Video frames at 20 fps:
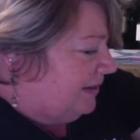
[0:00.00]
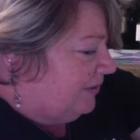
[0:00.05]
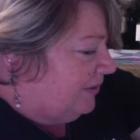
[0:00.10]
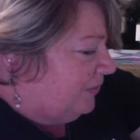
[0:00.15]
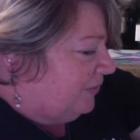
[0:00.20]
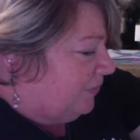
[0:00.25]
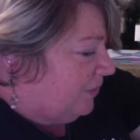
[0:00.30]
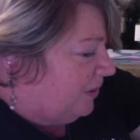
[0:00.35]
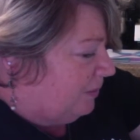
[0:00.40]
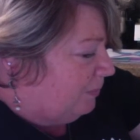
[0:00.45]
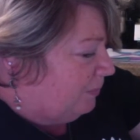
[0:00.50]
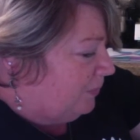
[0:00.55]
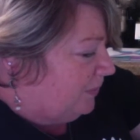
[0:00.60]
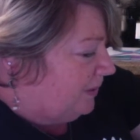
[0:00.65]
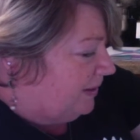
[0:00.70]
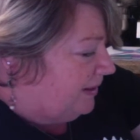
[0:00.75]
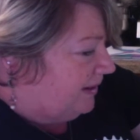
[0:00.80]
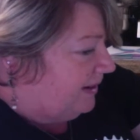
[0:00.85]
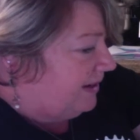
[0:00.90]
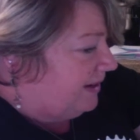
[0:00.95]
You're going to put
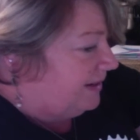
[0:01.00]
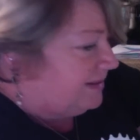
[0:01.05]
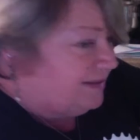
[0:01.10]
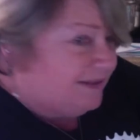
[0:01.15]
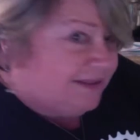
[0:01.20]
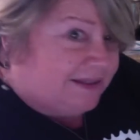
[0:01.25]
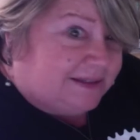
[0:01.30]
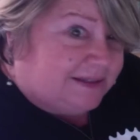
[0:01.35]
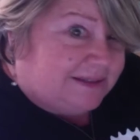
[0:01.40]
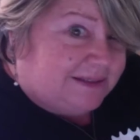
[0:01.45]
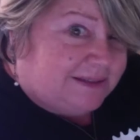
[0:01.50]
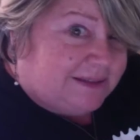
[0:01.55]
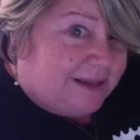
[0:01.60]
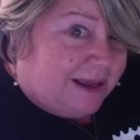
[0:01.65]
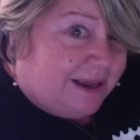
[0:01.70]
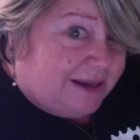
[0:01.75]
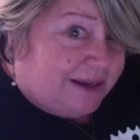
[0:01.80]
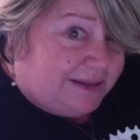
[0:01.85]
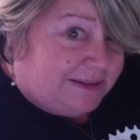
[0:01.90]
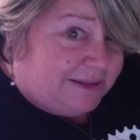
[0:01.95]
it against the
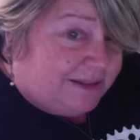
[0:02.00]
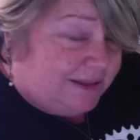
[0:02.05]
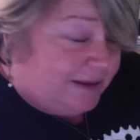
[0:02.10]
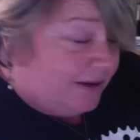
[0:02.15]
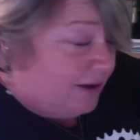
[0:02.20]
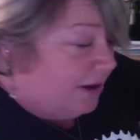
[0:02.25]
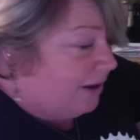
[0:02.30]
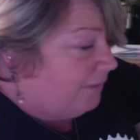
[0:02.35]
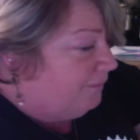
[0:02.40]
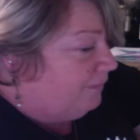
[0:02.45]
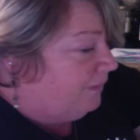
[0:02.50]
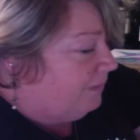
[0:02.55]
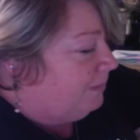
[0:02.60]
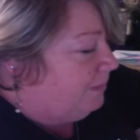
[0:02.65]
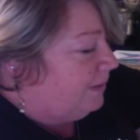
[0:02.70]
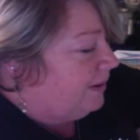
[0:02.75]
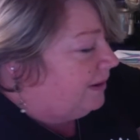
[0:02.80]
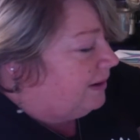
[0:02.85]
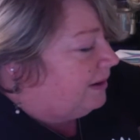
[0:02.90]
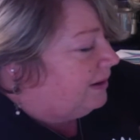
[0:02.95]
sides of the coffee
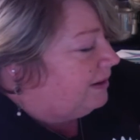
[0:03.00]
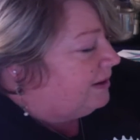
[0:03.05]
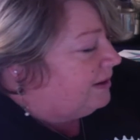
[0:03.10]
mug